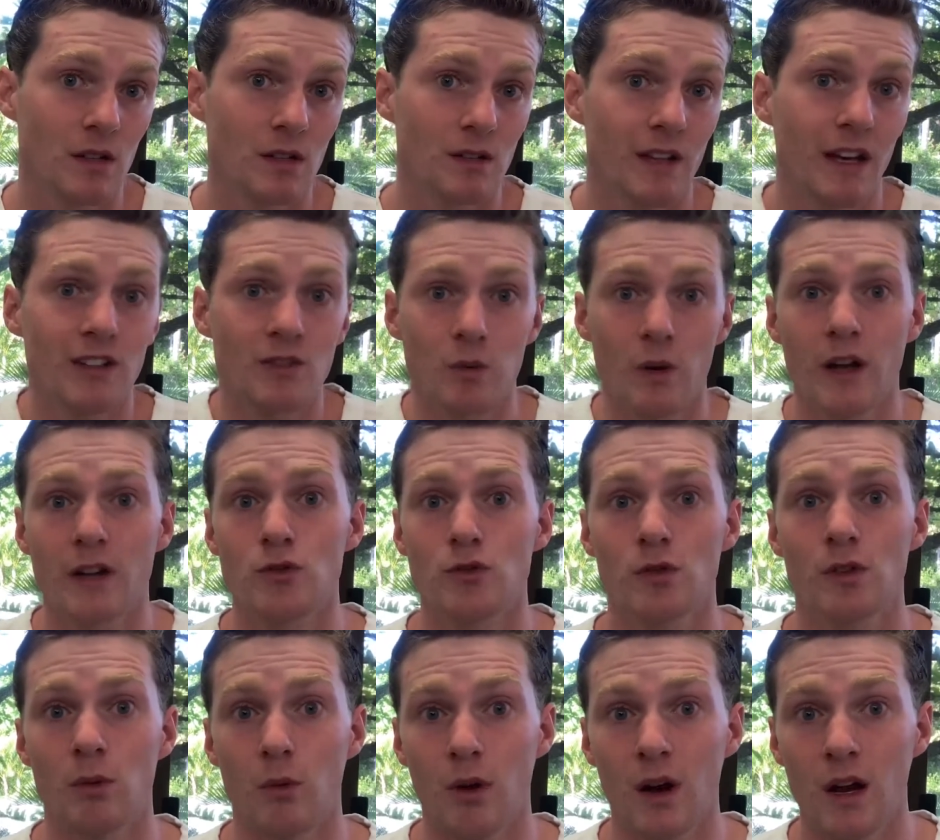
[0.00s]
That's what I
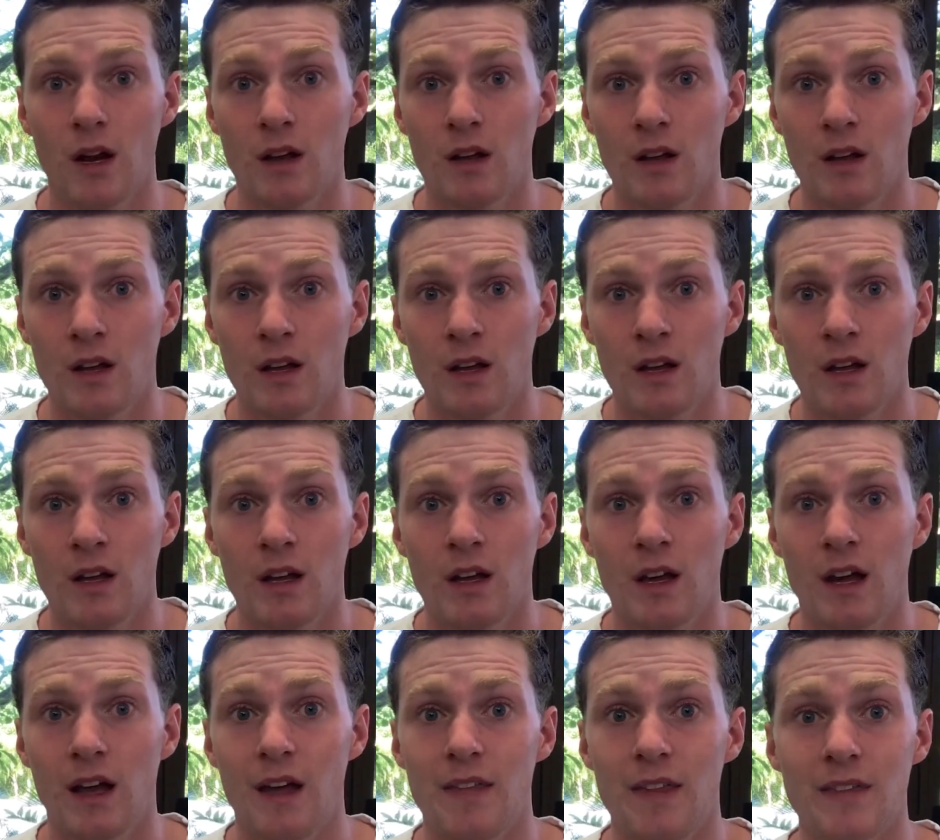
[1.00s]
truly want.
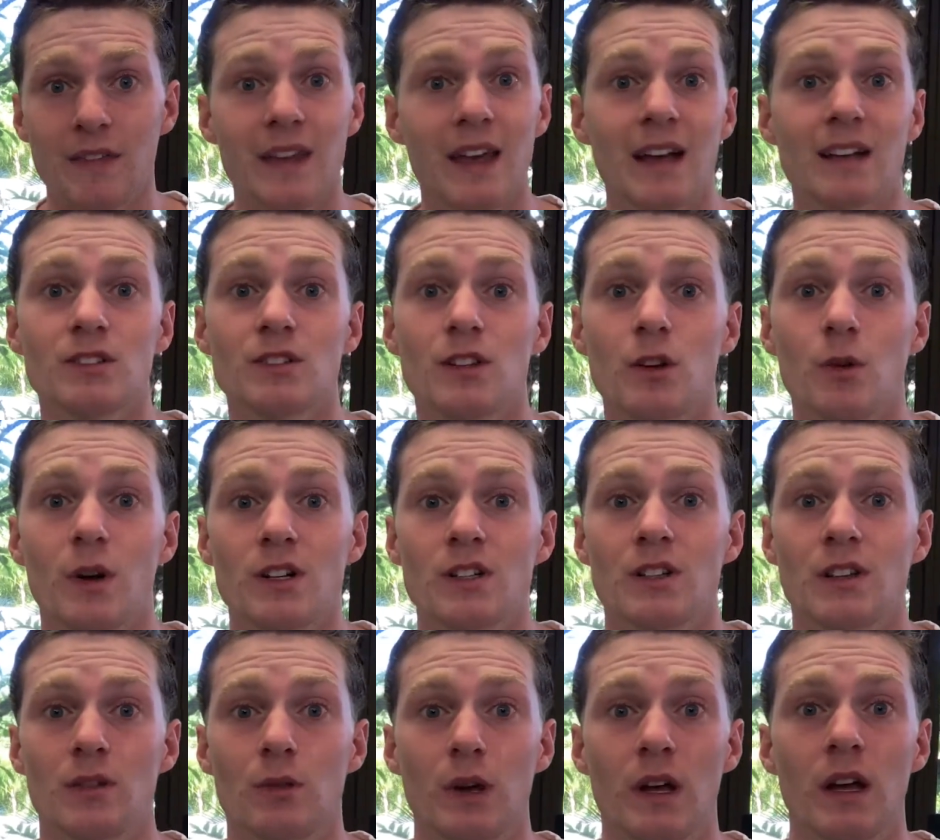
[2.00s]
And then the answer to
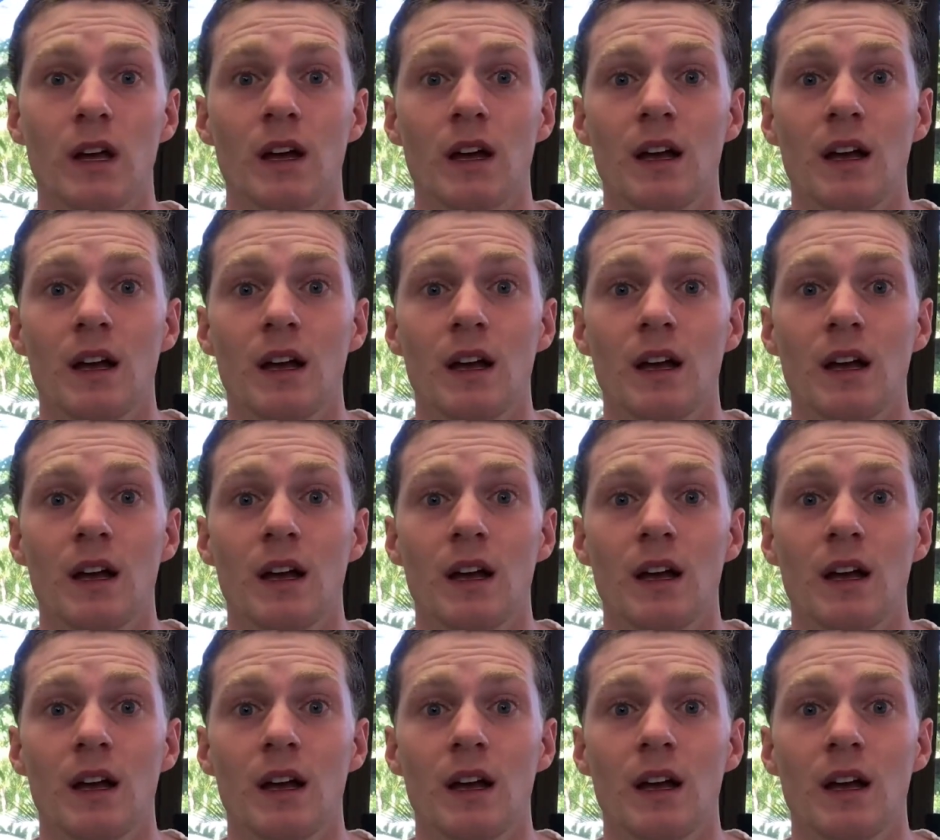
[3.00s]
question three